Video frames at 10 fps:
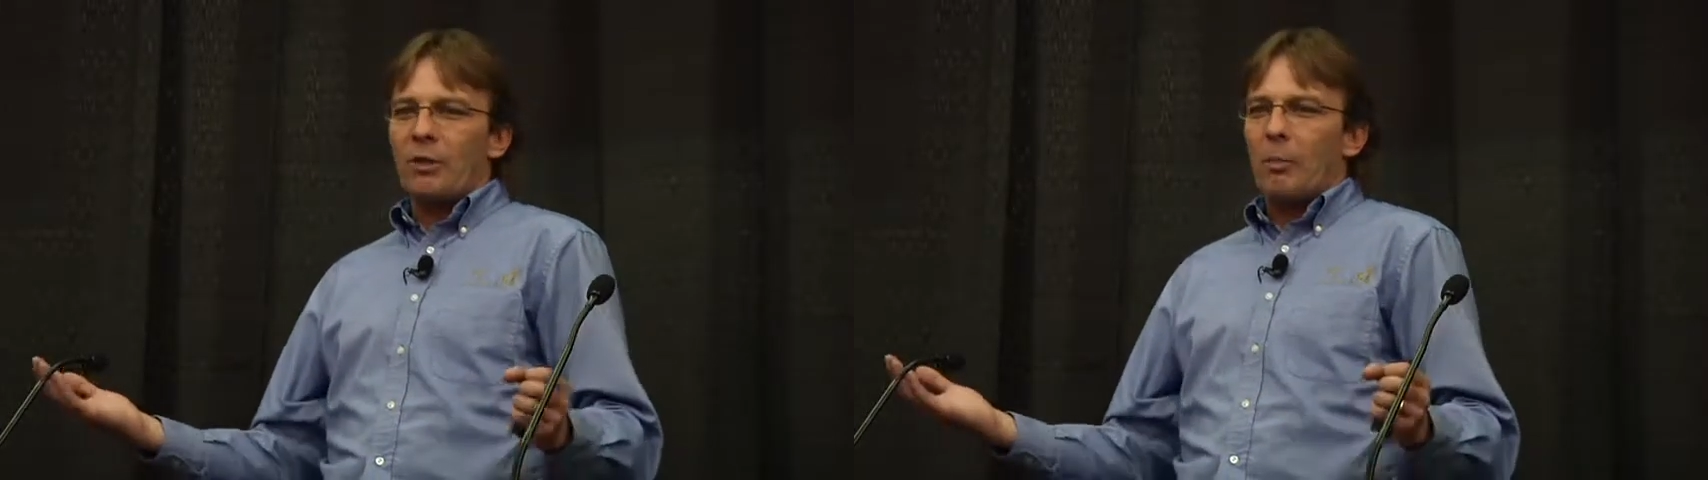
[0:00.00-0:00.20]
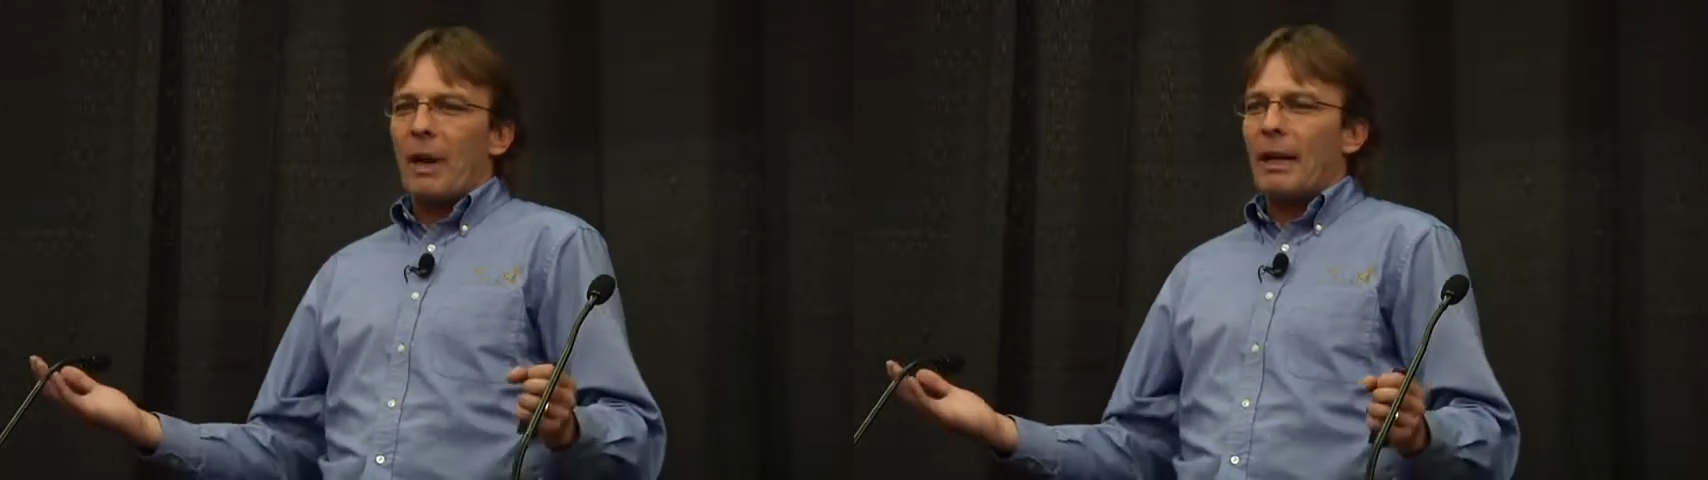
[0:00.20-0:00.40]

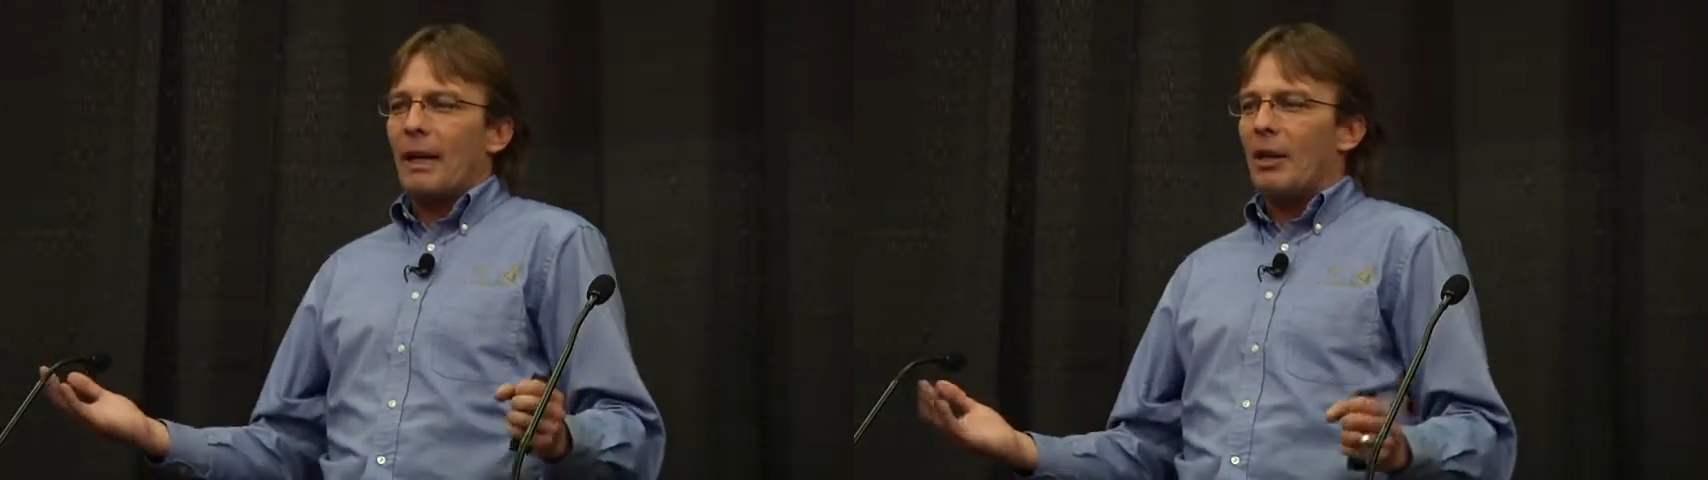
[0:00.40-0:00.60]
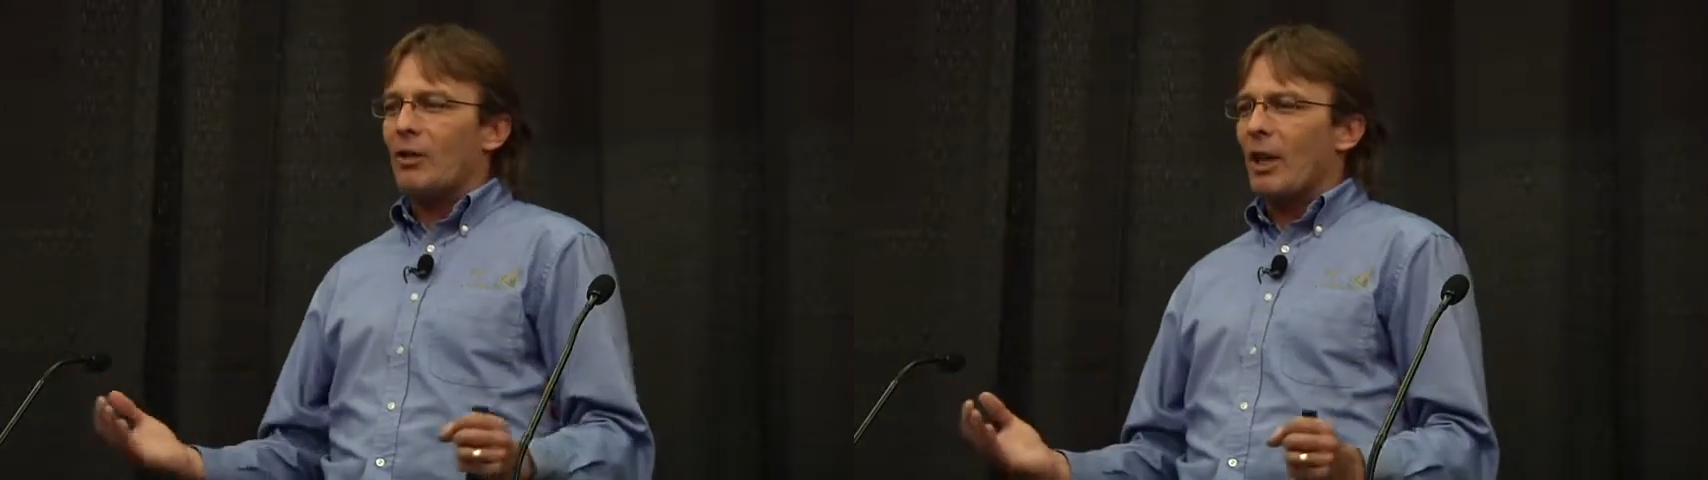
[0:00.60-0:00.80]
doesn't make
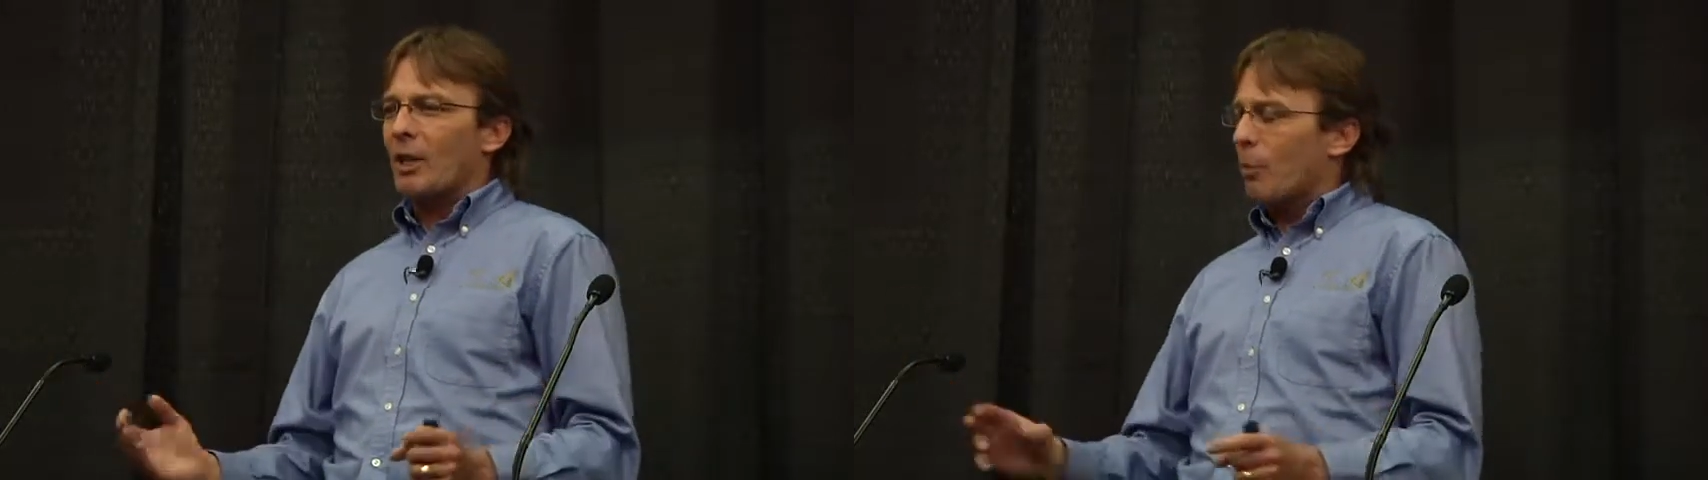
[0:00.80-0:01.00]
any sense.